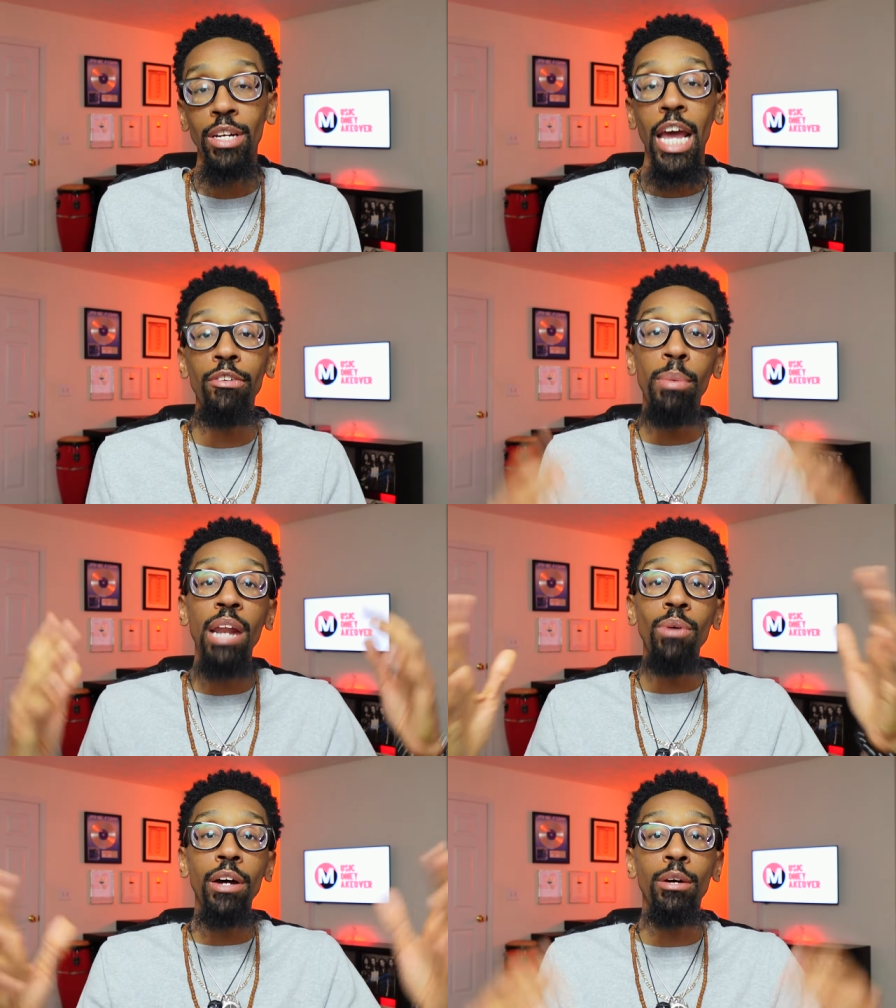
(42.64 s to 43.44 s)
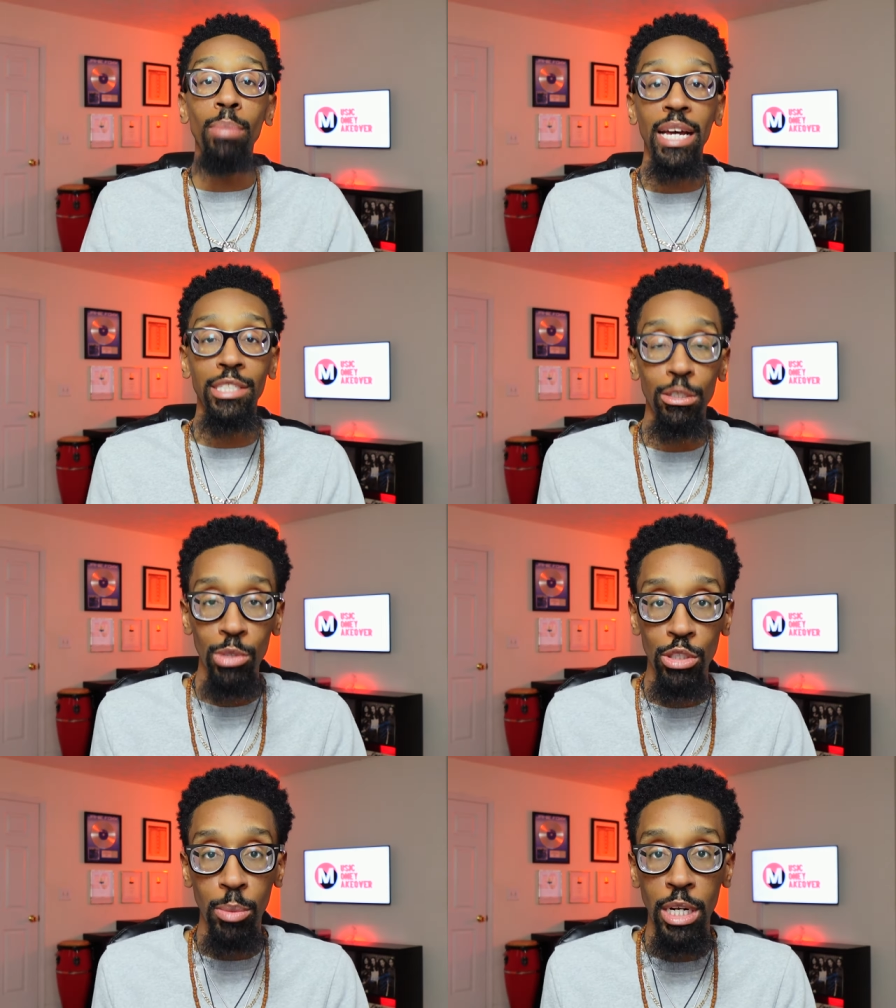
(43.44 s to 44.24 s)
Hey everybody, welcome back to the
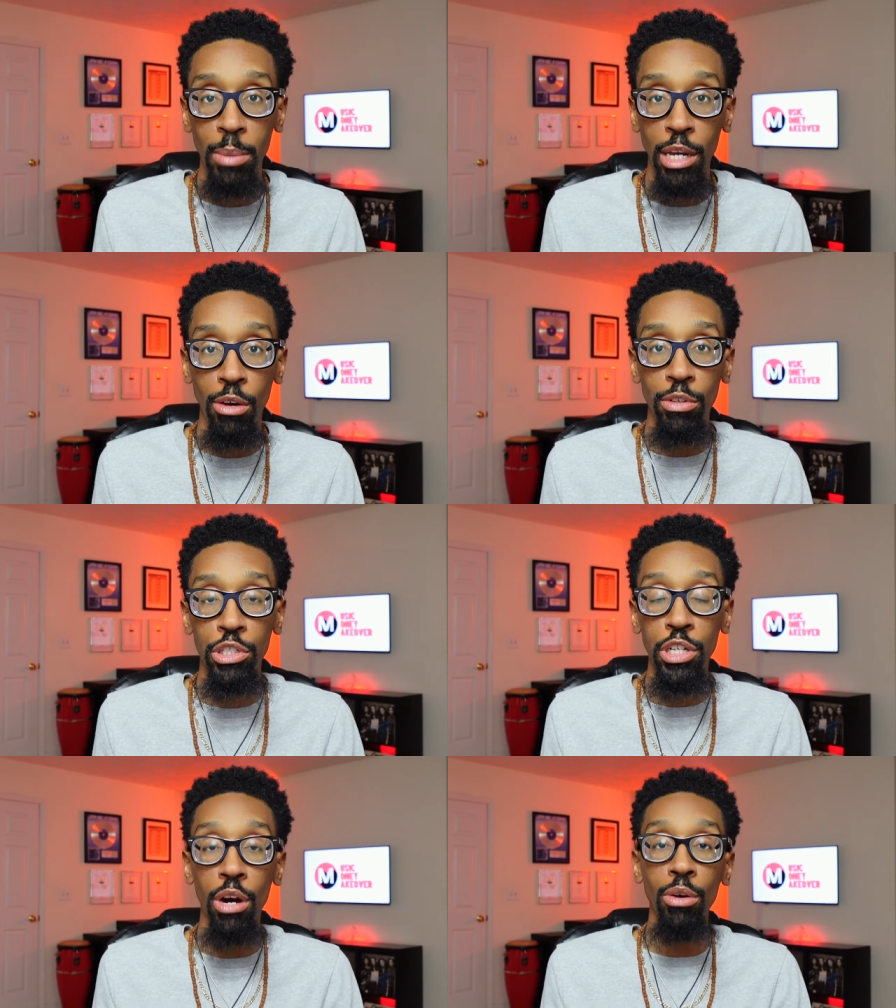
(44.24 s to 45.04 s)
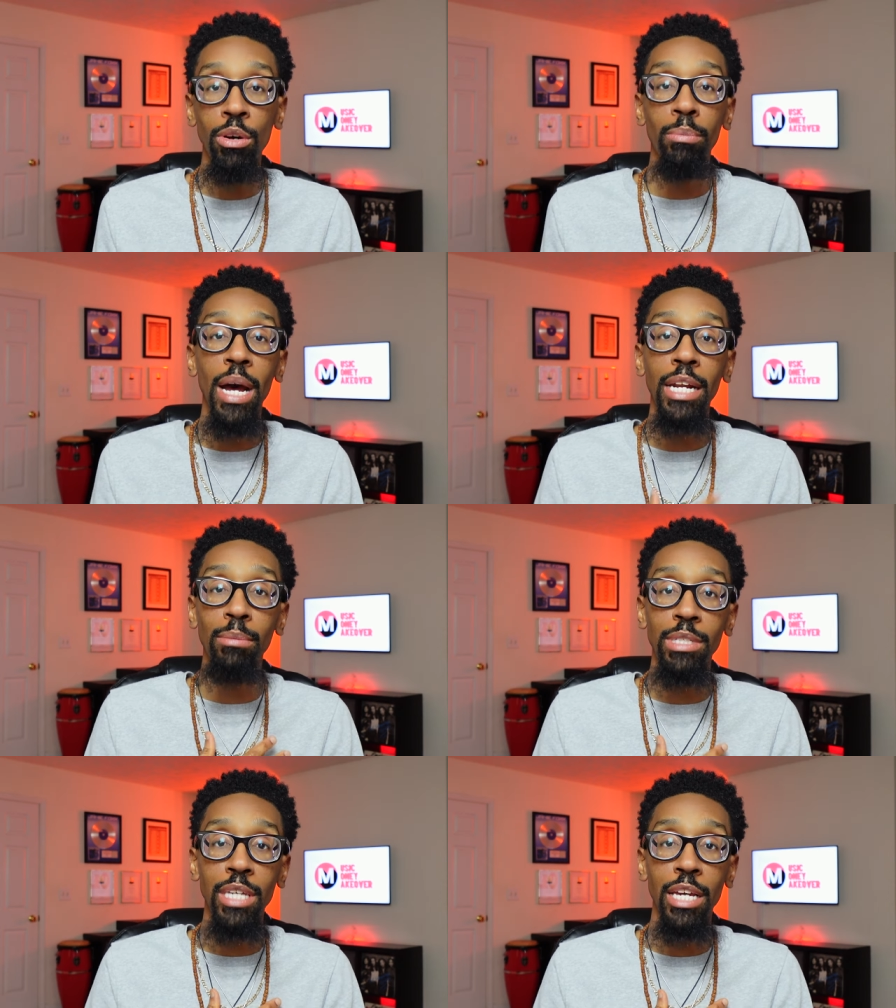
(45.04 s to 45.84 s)
Music Money Makeover Show. My
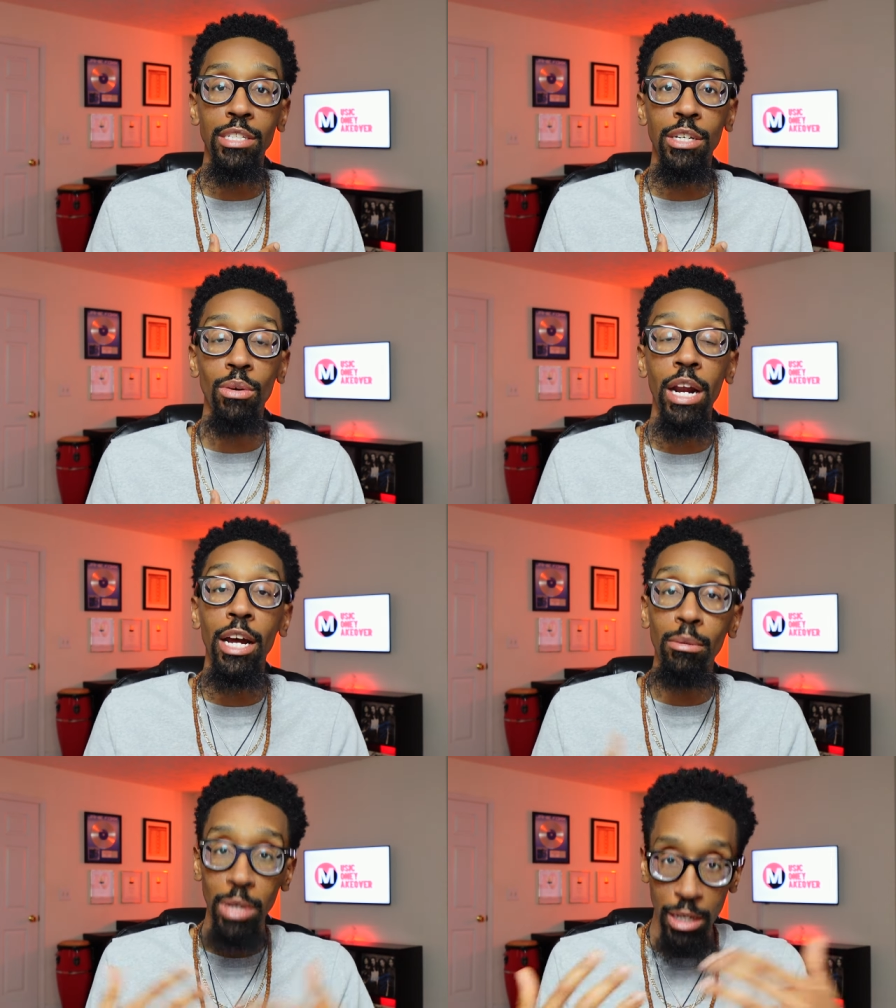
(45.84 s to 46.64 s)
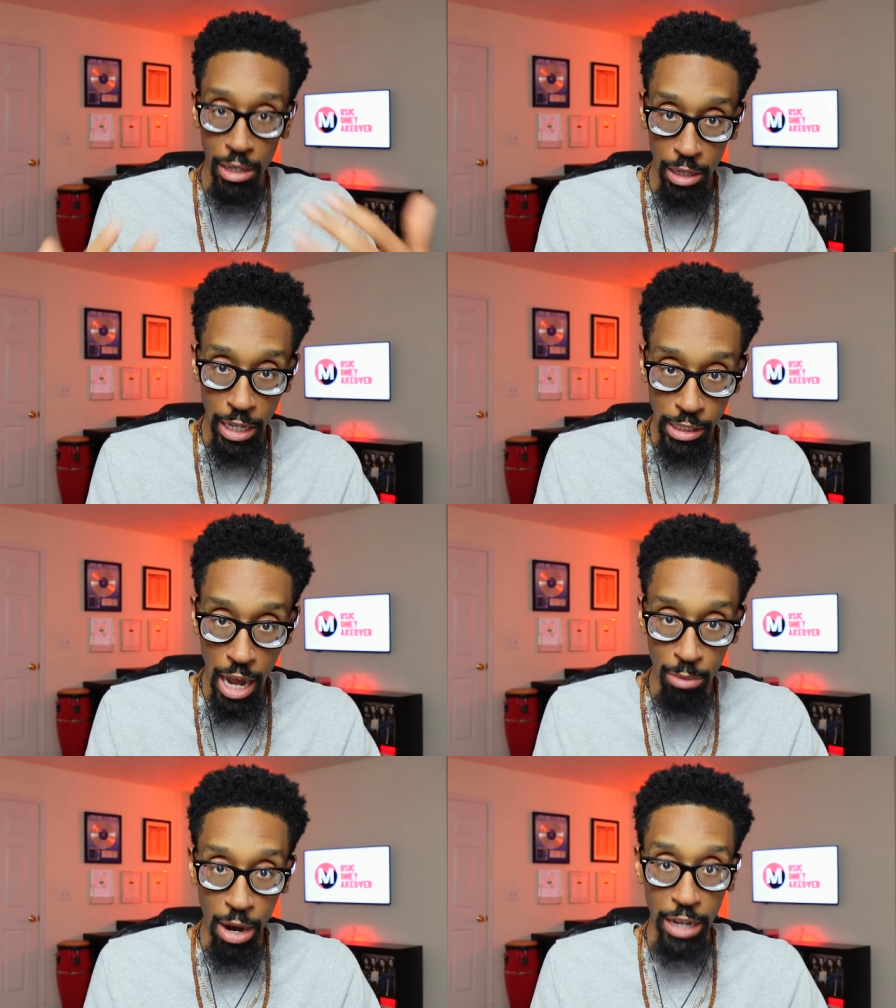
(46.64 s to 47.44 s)
name is Casey Graham. Let's
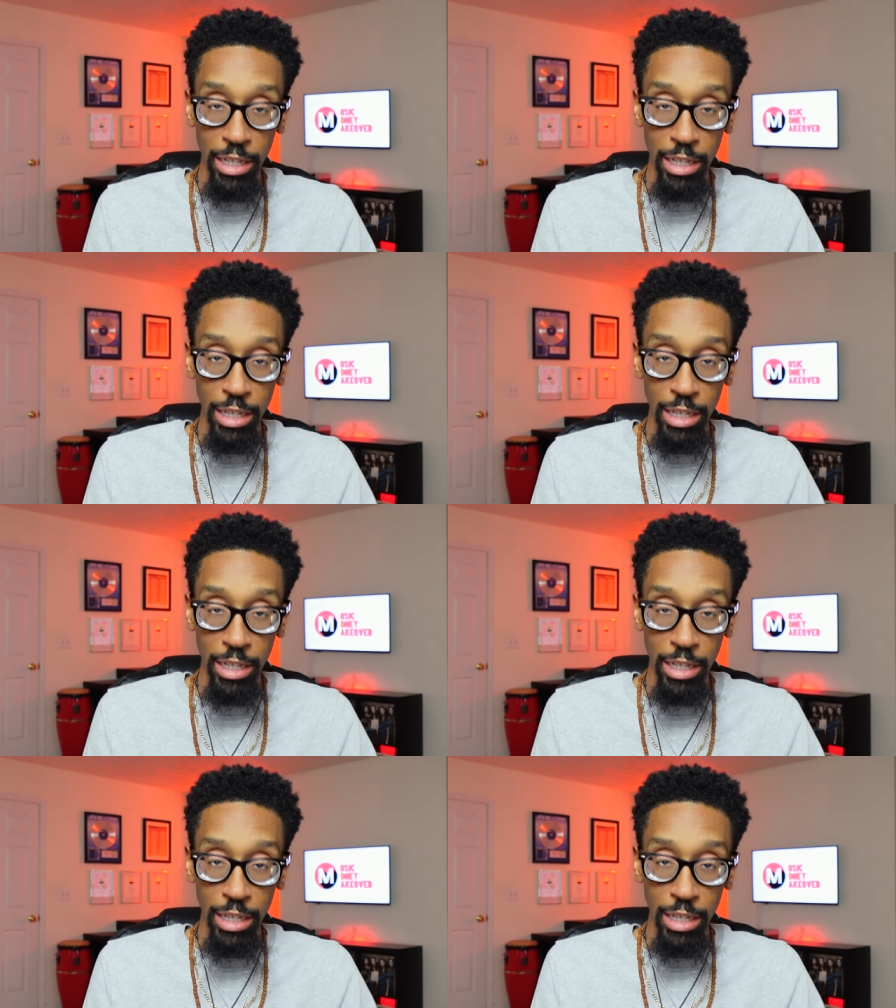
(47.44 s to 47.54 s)
hop right